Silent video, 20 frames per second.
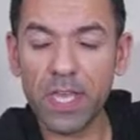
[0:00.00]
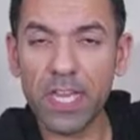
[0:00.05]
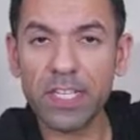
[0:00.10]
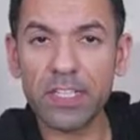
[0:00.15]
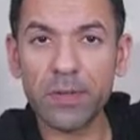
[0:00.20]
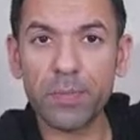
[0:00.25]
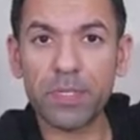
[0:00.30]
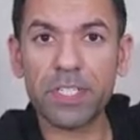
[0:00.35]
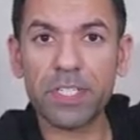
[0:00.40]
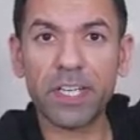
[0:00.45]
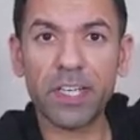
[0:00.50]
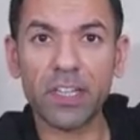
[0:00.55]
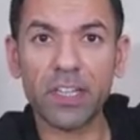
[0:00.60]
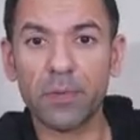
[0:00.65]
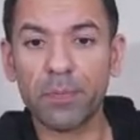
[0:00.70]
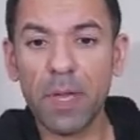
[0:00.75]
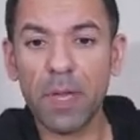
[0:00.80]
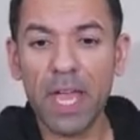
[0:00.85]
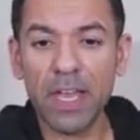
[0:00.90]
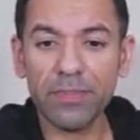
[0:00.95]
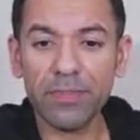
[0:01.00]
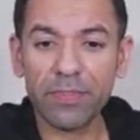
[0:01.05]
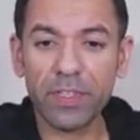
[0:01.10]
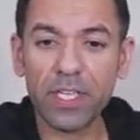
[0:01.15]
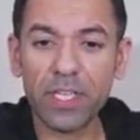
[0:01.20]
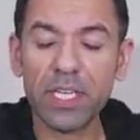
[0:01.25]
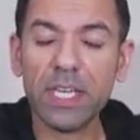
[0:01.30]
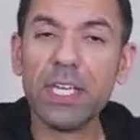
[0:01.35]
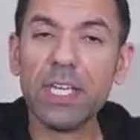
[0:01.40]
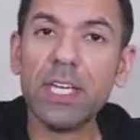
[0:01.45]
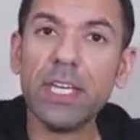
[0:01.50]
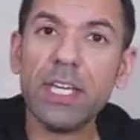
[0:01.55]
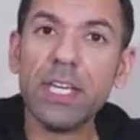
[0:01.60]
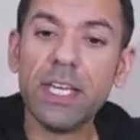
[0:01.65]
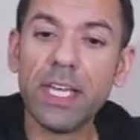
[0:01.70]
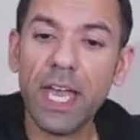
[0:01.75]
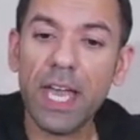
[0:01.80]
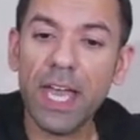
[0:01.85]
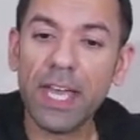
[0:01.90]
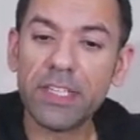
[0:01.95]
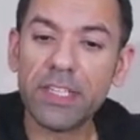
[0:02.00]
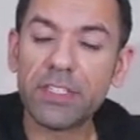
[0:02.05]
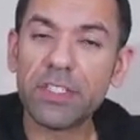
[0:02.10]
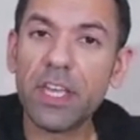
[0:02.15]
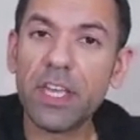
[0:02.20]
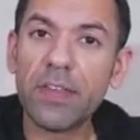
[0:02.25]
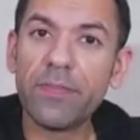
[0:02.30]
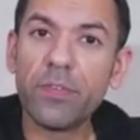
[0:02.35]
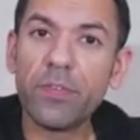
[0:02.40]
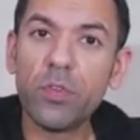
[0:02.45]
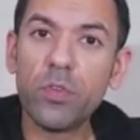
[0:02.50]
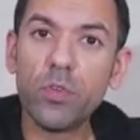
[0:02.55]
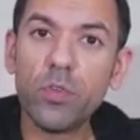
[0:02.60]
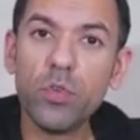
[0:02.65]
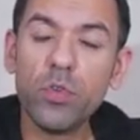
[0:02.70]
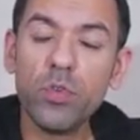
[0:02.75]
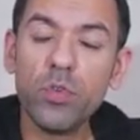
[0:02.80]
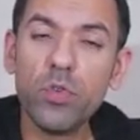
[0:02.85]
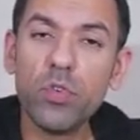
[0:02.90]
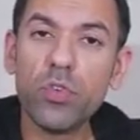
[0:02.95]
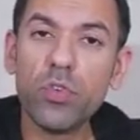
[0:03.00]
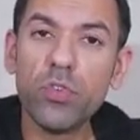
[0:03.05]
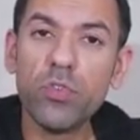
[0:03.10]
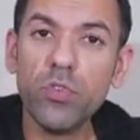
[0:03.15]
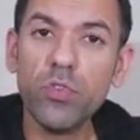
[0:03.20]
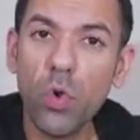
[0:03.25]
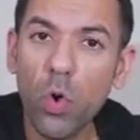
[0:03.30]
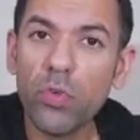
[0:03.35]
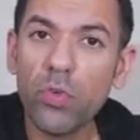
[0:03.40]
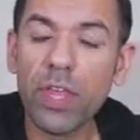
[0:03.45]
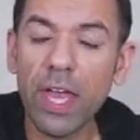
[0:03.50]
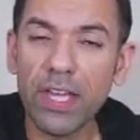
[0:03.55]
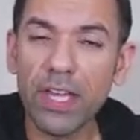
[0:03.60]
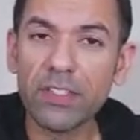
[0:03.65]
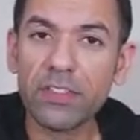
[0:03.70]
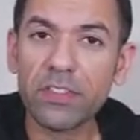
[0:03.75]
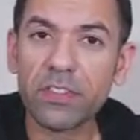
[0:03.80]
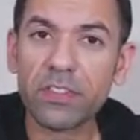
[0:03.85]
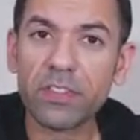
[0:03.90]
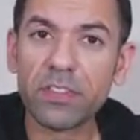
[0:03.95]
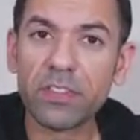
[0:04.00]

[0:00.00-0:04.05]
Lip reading: particular path. And if you know that,